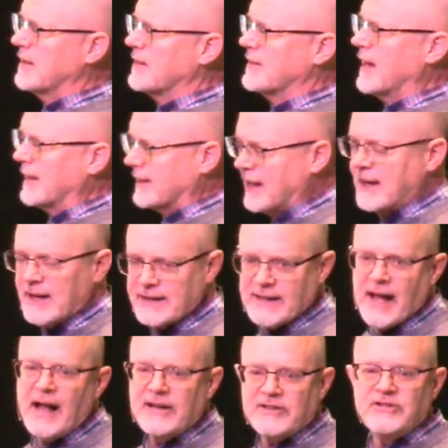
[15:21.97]
that they had
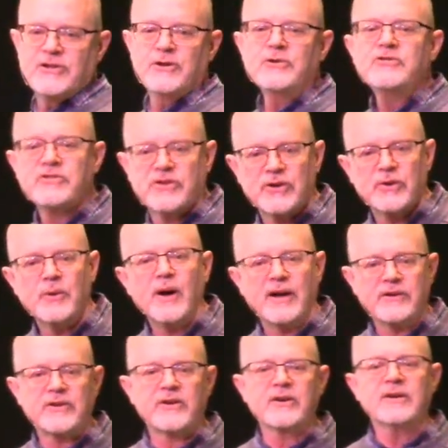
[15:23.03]
gotten used to
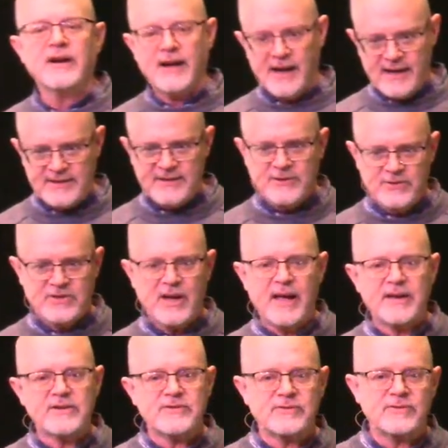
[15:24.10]
under
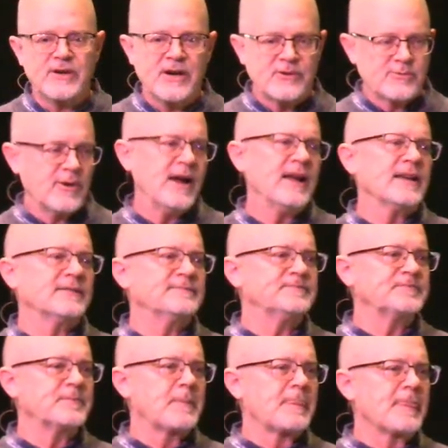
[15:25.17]
Uzziah's reign.
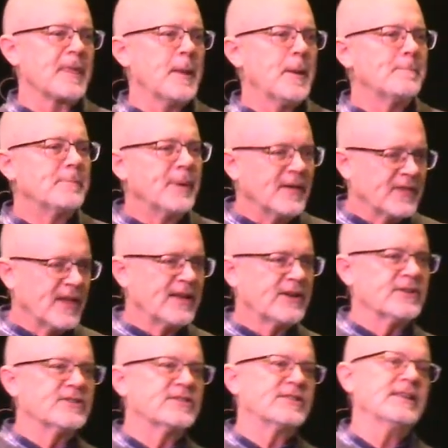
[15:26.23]
But they
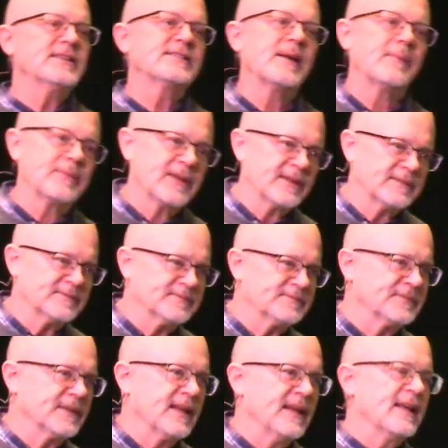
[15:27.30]
could see something.
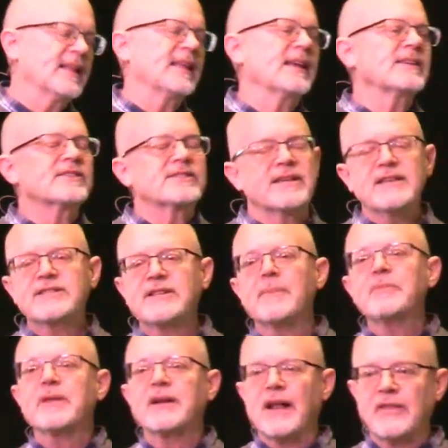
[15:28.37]
They could see
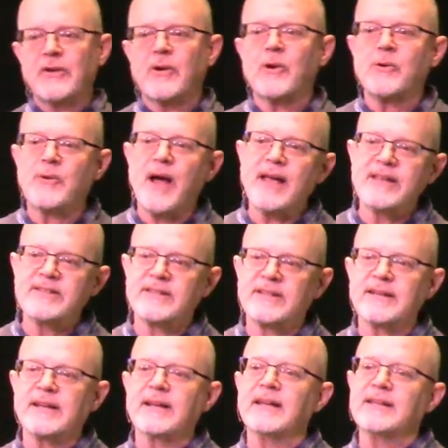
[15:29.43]
something on the
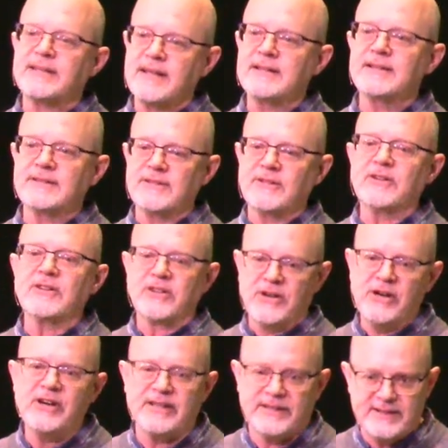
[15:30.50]
horizon, and it didn't look
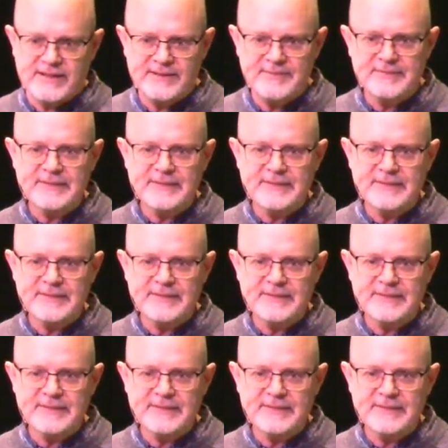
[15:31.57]
good.